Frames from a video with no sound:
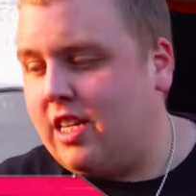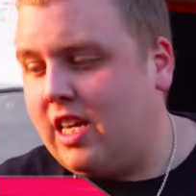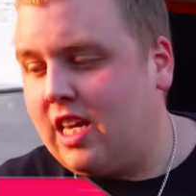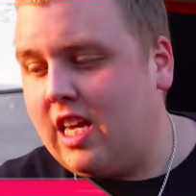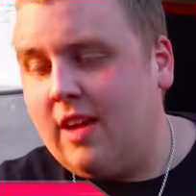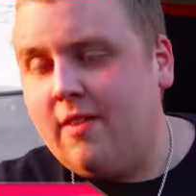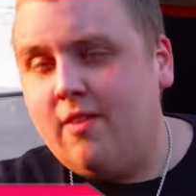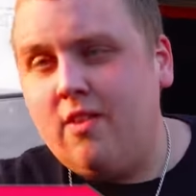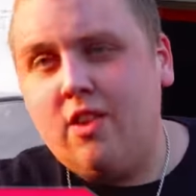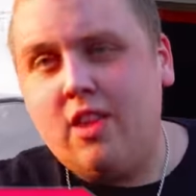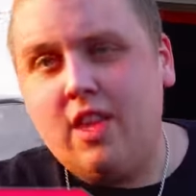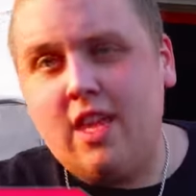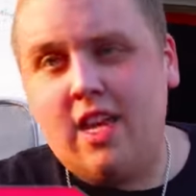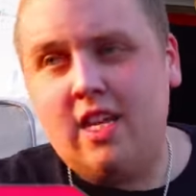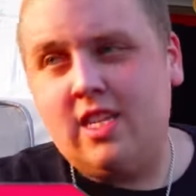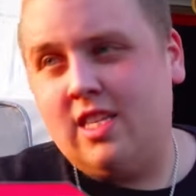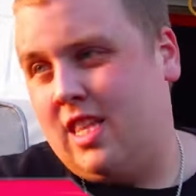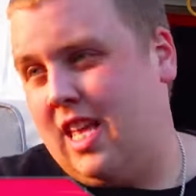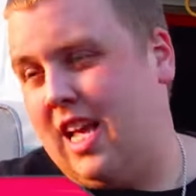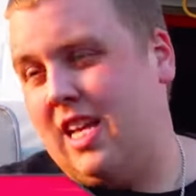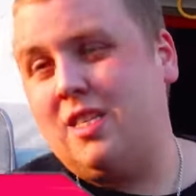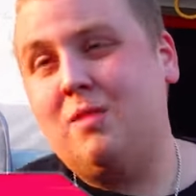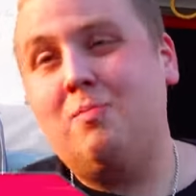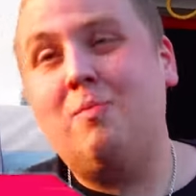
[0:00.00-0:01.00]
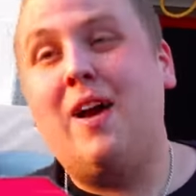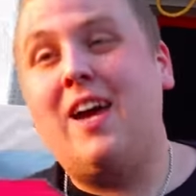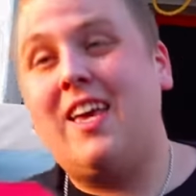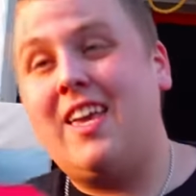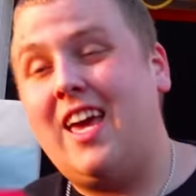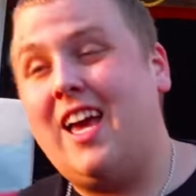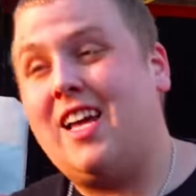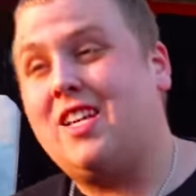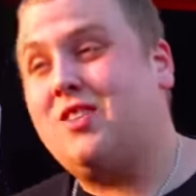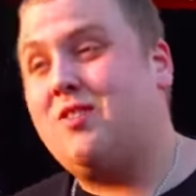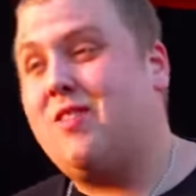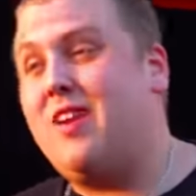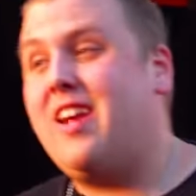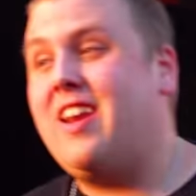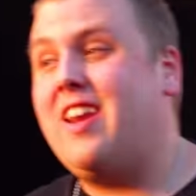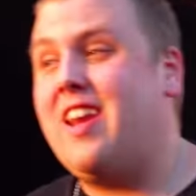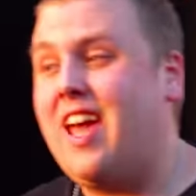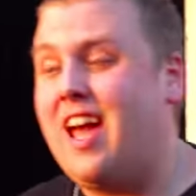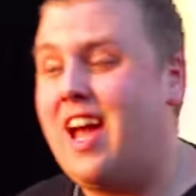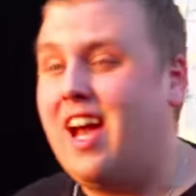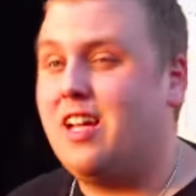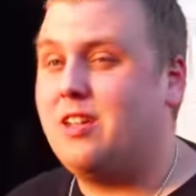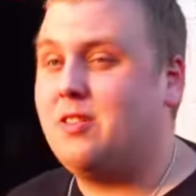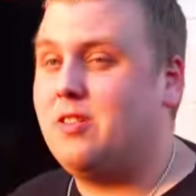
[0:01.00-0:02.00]
I give you this. That's my guess right
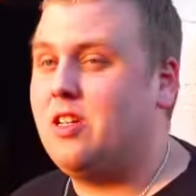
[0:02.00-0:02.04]
now.